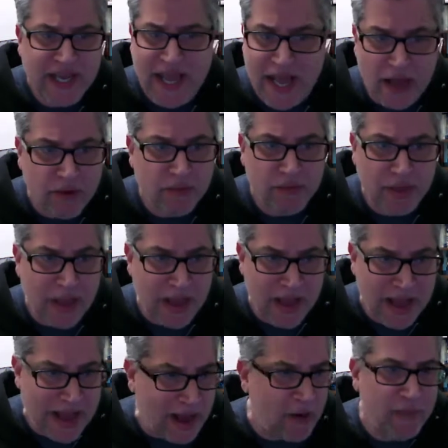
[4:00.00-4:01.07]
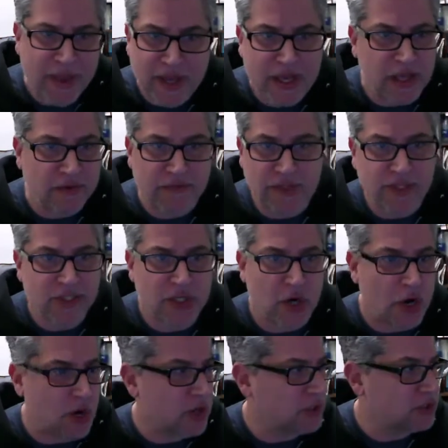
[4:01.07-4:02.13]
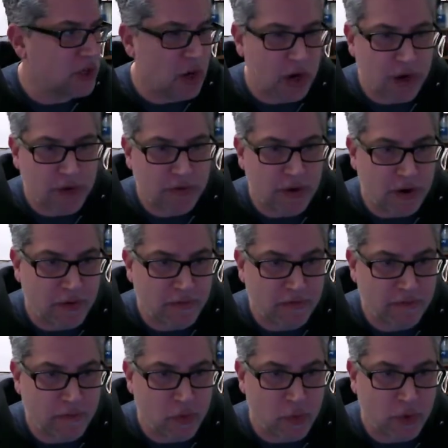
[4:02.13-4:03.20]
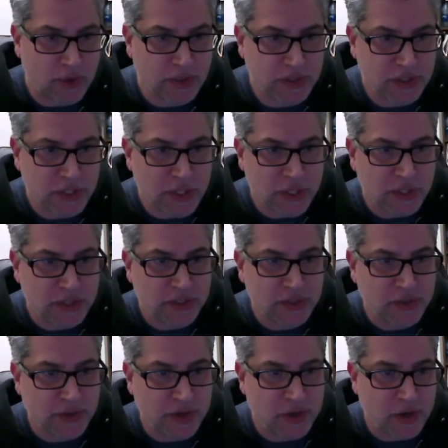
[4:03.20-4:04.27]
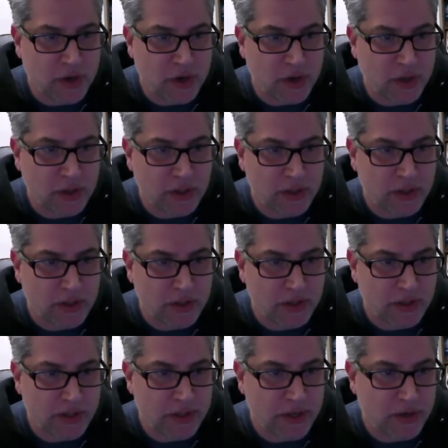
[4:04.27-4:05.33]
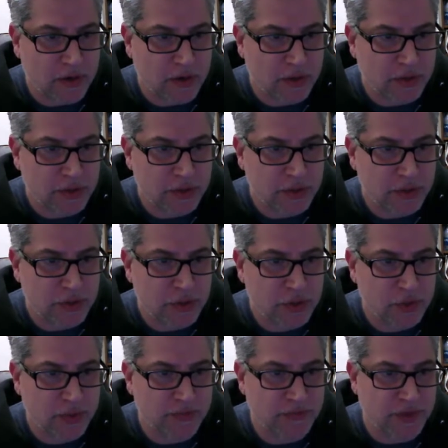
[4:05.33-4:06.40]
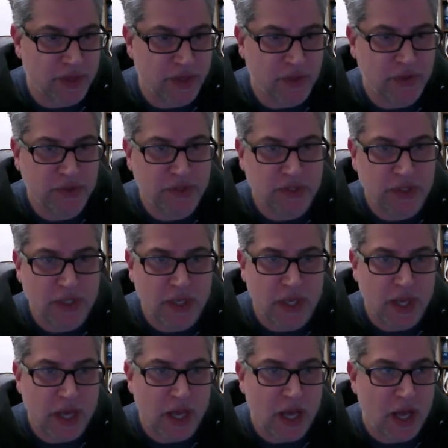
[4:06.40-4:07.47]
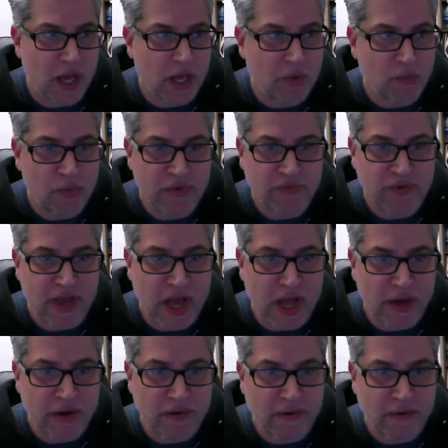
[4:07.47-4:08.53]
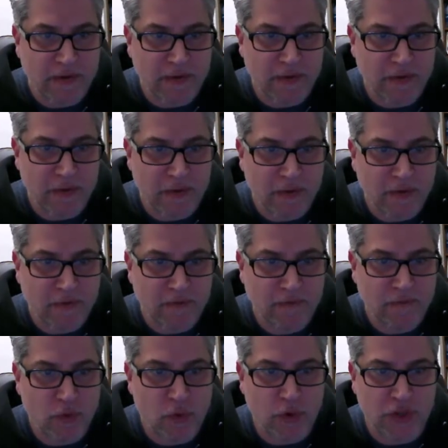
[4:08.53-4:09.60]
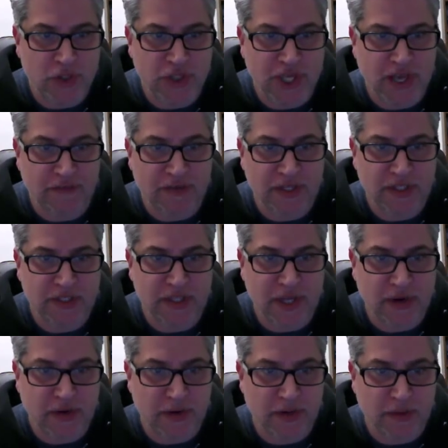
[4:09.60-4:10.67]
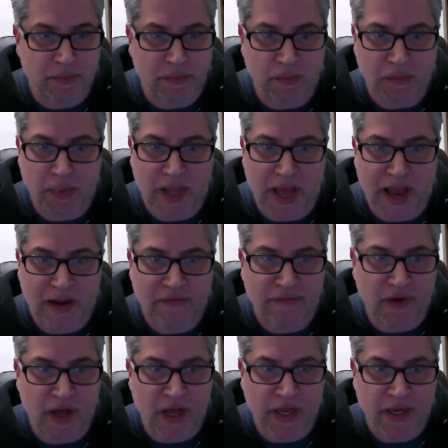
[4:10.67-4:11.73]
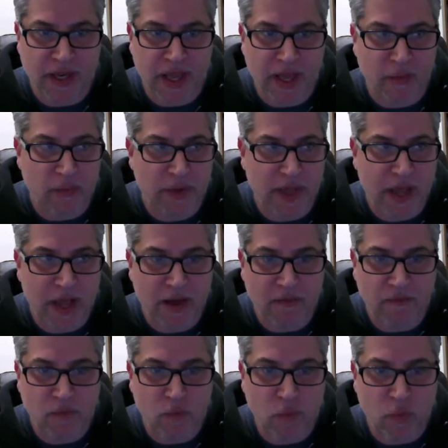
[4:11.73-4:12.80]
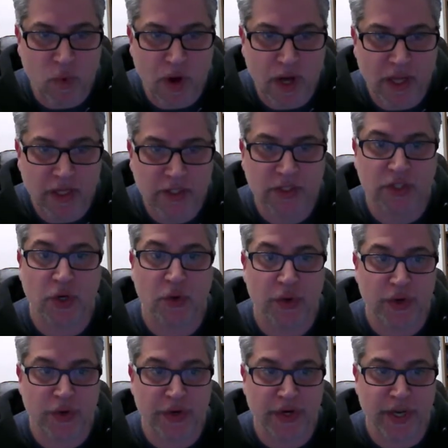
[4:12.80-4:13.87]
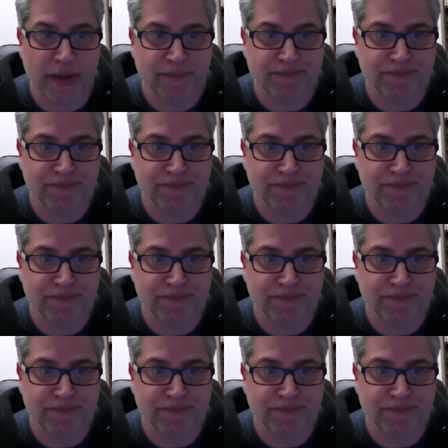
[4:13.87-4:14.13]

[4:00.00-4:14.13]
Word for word: count how many of these cars are, are Fords. So there are, clearly, there are two of those. Um, we've got four Chevys. They're in black font. And we have one Toyota.